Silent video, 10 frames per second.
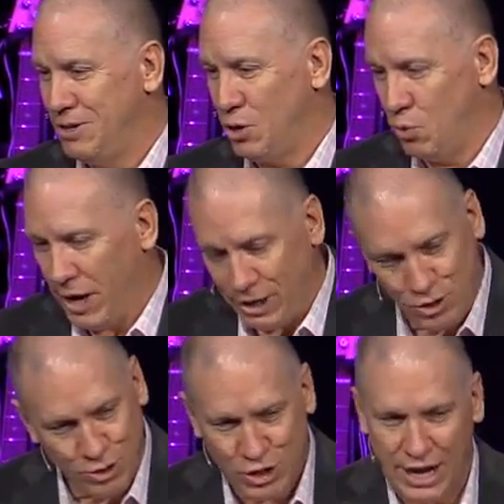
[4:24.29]
to raise
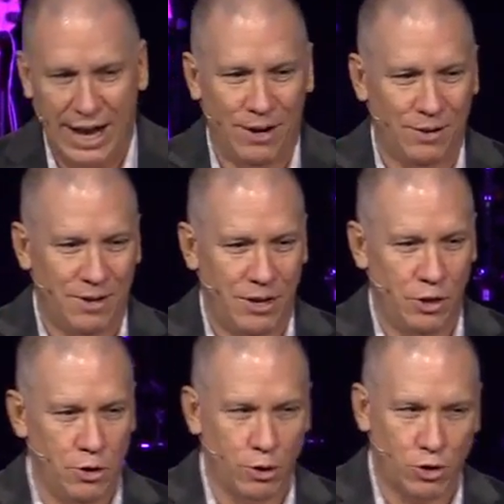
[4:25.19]
your child in
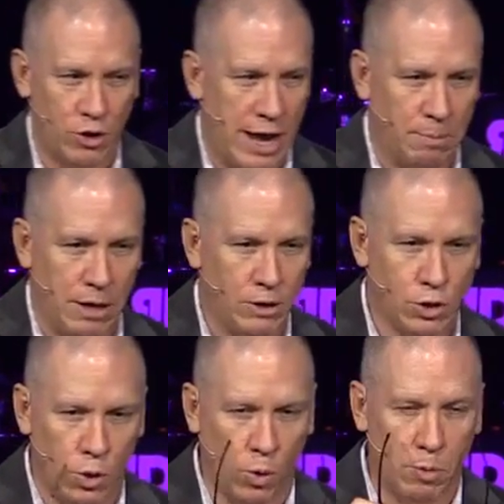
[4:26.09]
the nurture and
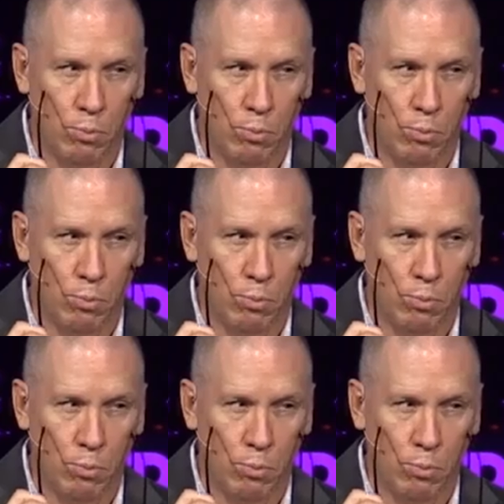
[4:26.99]
admonition of the Lord